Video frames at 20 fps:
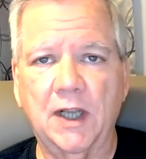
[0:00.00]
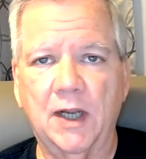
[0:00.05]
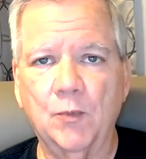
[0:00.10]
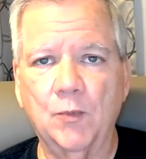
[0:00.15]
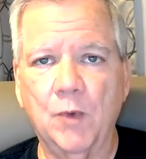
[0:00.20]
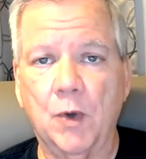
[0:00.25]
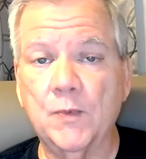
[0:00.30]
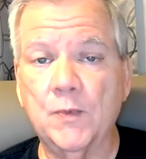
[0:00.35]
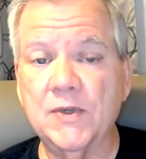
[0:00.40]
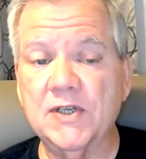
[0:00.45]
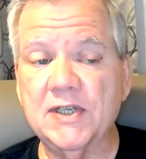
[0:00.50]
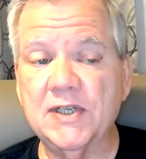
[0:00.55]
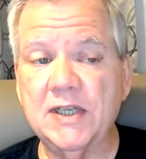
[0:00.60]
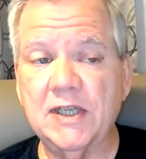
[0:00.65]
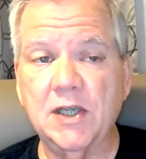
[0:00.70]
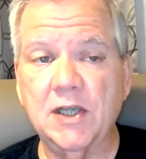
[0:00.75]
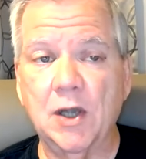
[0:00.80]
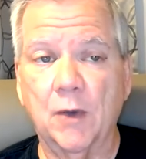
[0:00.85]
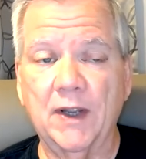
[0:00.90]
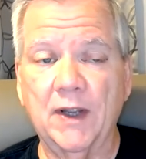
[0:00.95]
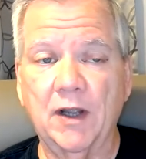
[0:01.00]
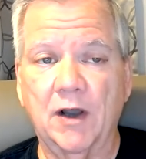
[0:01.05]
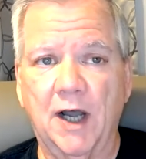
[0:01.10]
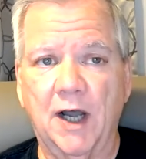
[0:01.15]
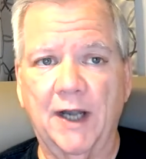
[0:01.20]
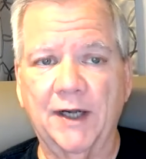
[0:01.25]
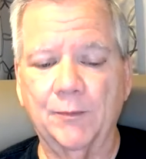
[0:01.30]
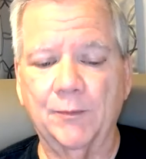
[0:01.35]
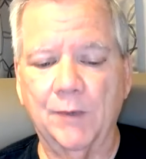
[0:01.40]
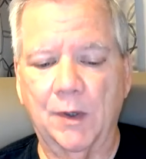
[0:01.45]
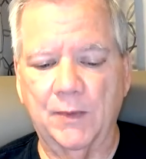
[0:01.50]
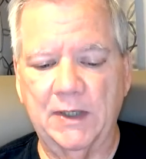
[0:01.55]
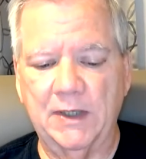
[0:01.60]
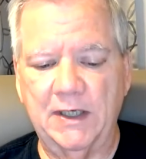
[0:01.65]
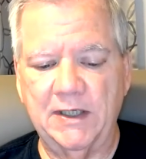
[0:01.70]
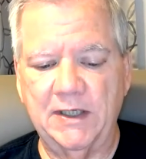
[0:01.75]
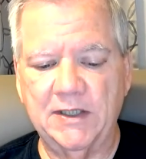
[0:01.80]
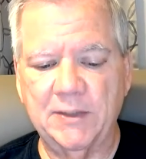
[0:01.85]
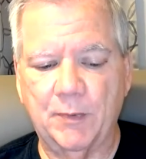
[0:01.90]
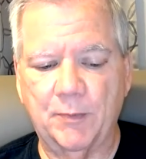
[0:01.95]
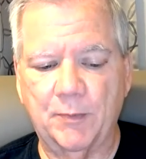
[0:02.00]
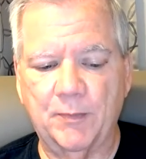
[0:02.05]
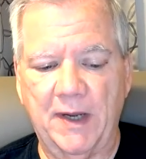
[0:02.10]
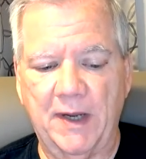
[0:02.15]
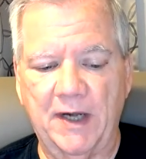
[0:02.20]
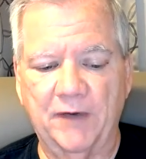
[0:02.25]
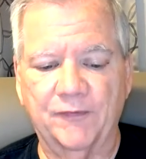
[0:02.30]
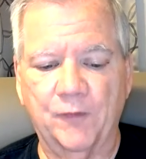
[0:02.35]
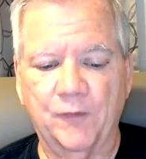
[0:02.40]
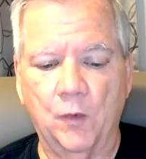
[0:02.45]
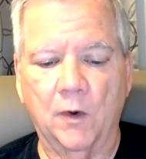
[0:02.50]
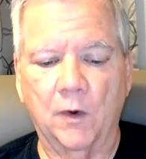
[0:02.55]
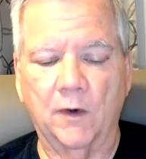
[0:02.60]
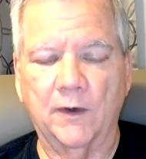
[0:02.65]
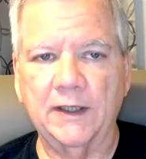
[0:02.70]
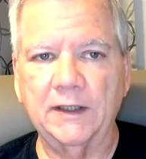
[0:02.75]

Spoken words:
and what we see going on and what we need to prepare for.